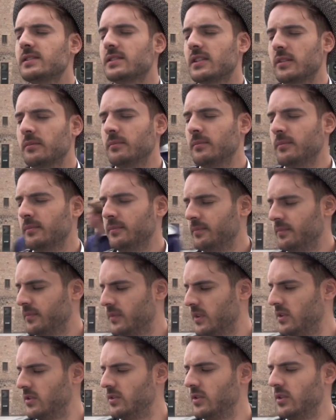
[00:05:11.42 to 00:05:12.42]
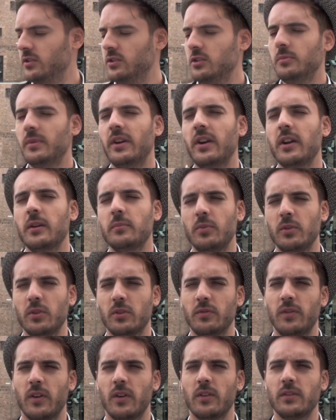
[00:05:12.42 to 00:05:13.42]
some, numeric book
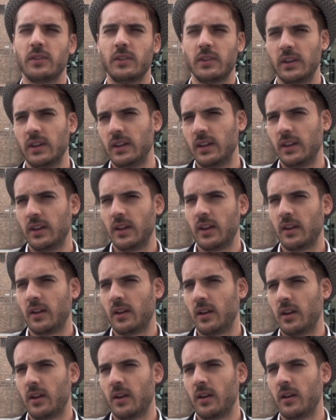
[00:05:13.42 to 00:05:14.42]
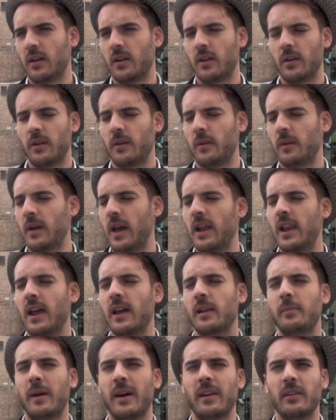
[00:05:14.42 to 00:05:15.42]
for the El
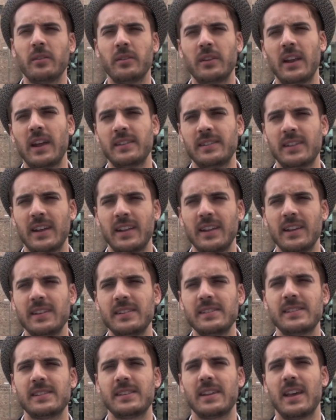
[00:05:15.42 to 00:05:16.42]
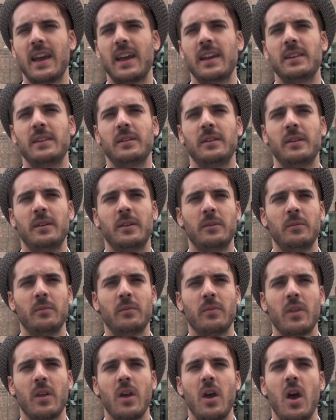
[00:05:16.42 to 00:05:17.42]
Herbario de las Hadas, and
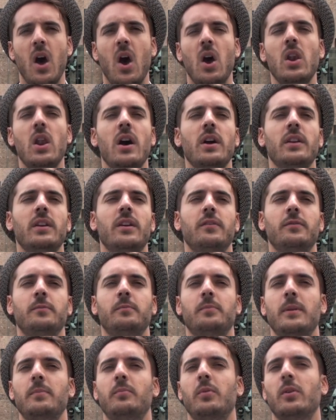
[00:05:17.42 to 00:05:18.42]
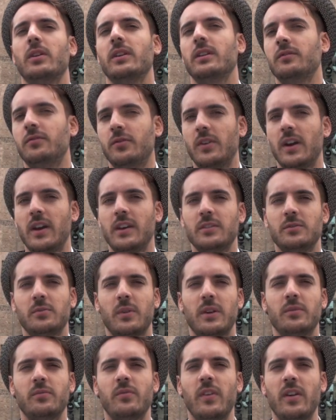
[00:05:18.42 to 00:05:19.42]
a lot of people in France
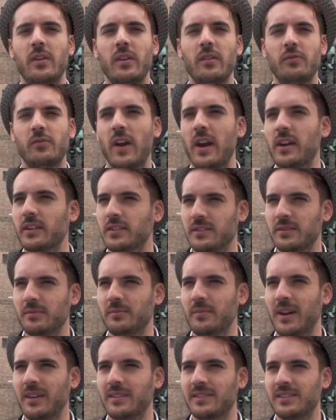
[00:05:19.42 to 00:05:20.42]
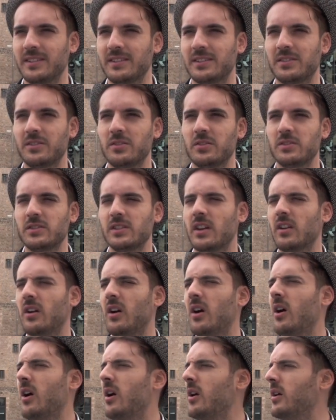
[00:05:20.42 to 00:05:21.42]
was very frightened by this, said,
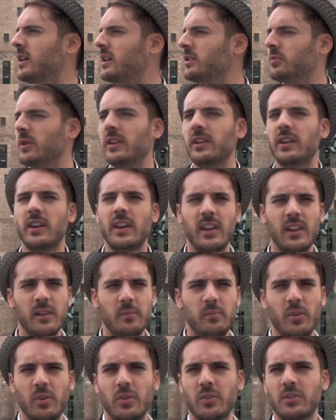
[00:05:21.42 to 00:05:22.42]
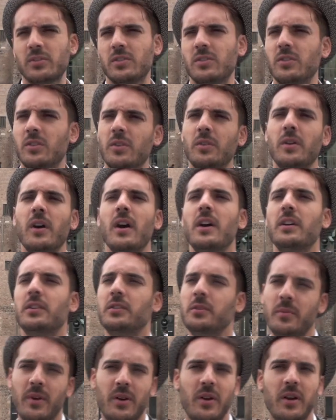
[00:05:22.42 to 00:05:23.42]
oh, it will kill books,
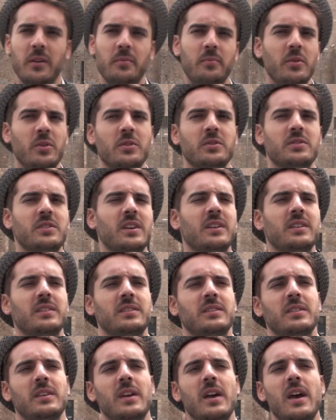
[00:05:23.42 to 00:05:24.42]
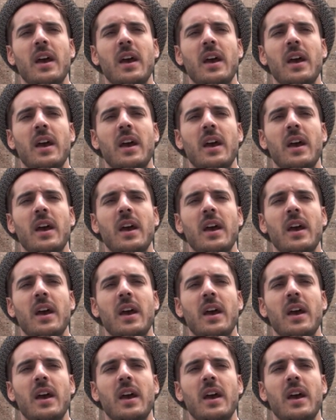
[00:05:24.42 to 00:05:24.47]
numeric books is